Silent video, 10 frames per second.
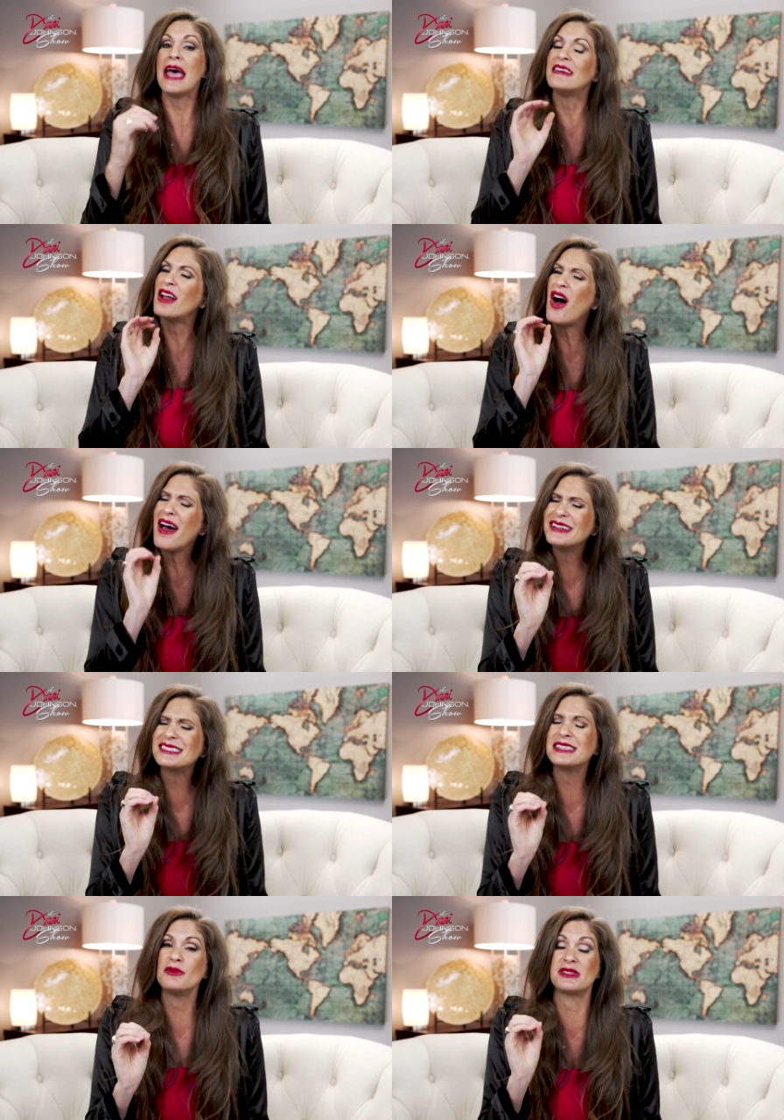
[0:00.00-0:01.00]
and that
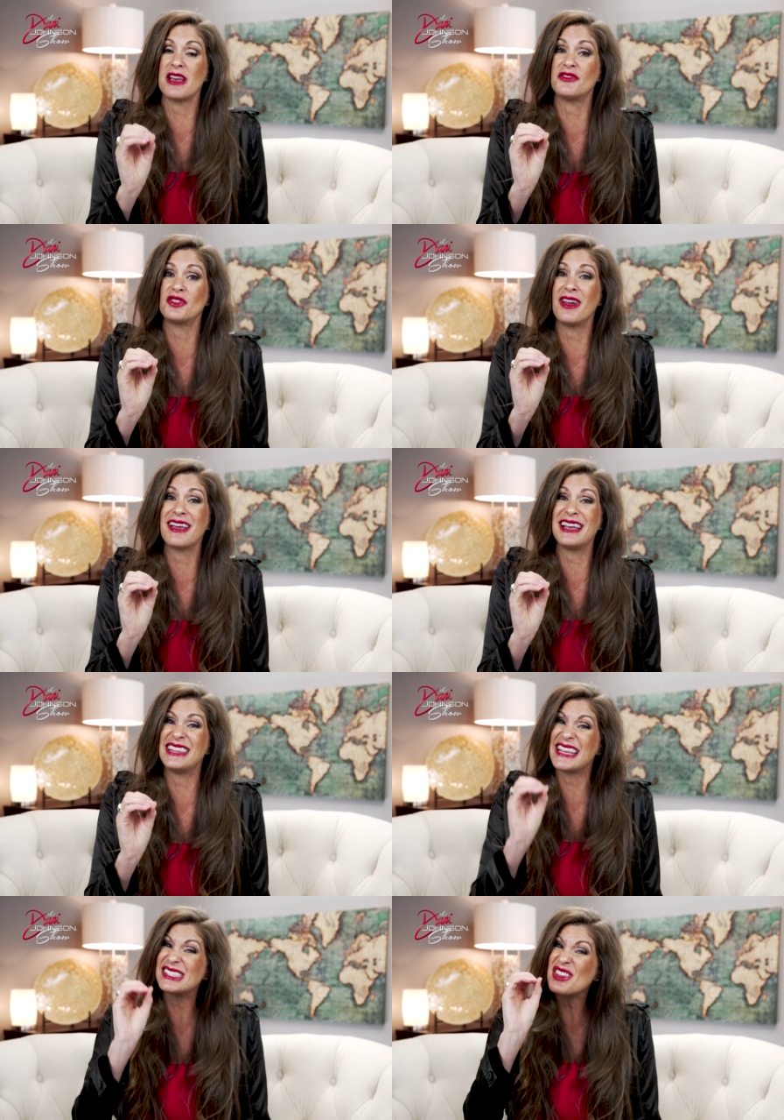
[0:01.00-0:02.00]
honestly was after I got like